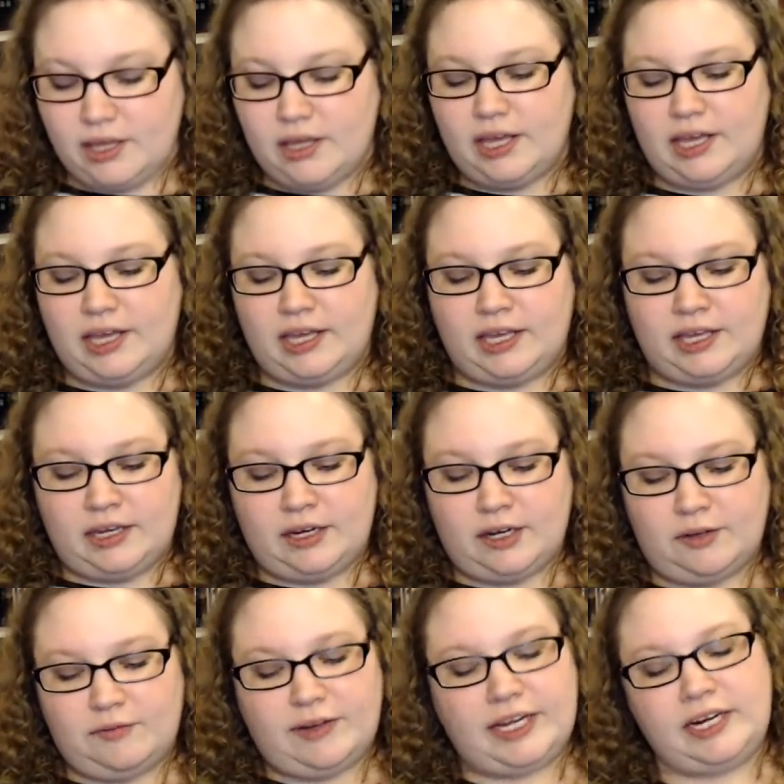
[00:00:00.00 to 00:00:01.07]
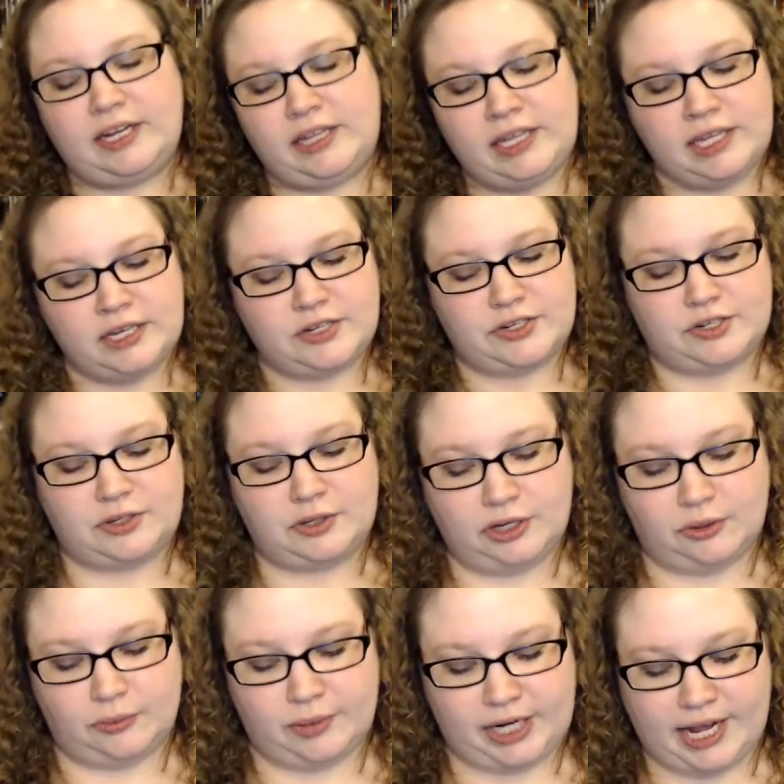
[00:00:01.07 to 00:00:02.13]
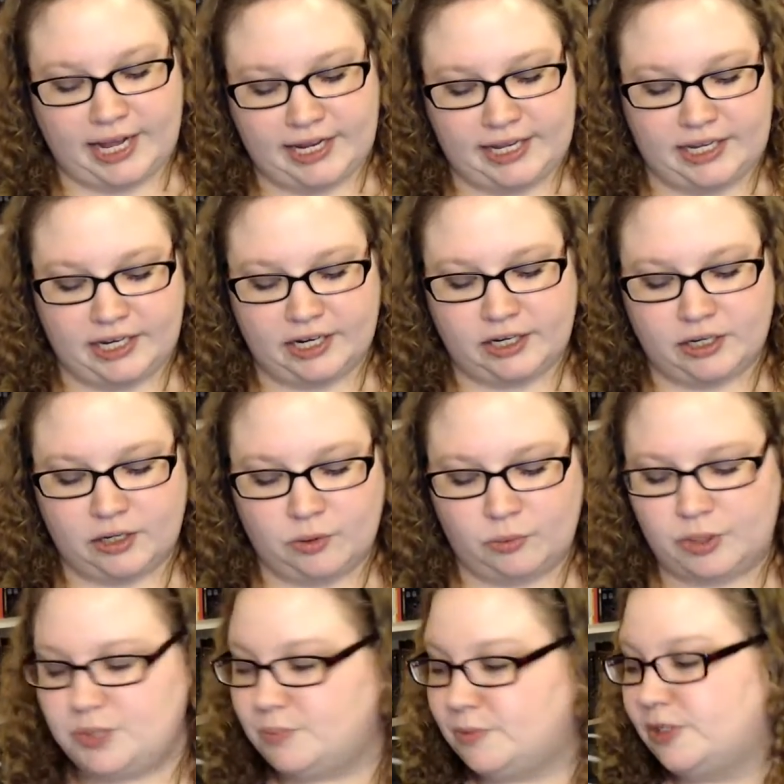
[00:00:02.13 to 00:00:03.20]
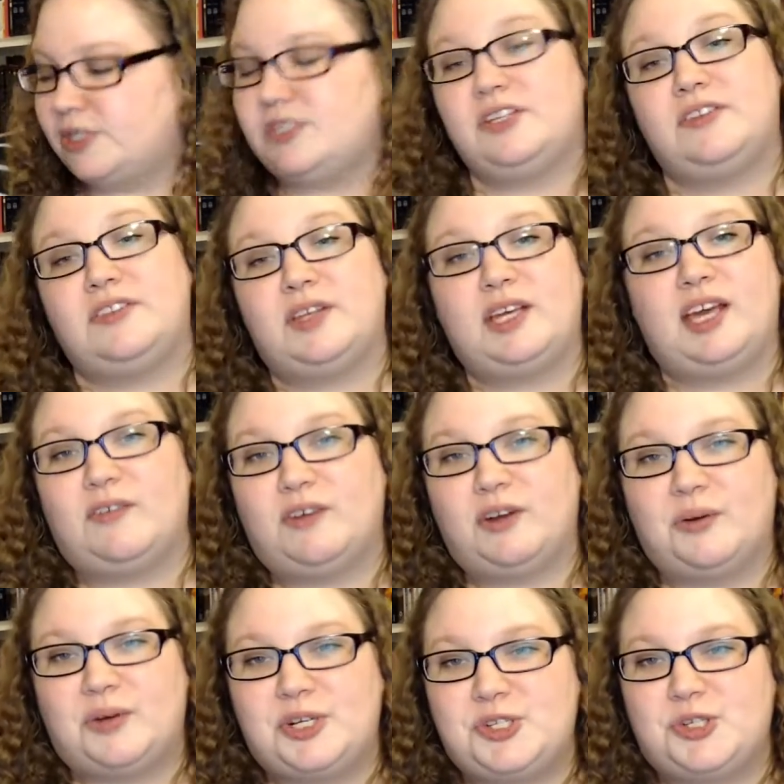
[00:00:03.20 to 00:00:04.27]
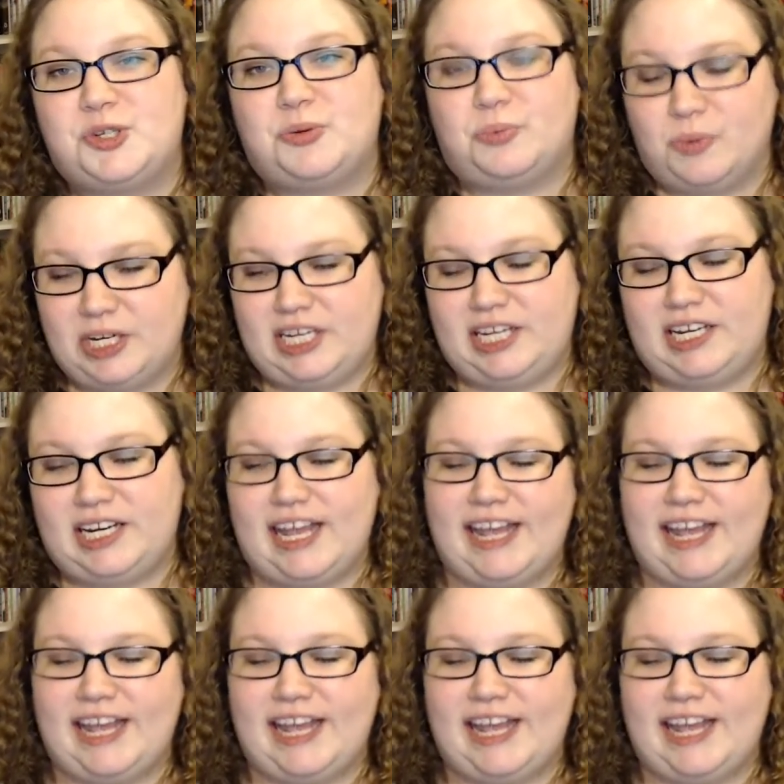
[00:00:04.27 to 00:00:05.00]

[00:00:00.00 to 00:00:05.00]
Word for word: And finally, do you hear what I hear? Which book do you think everyone should read?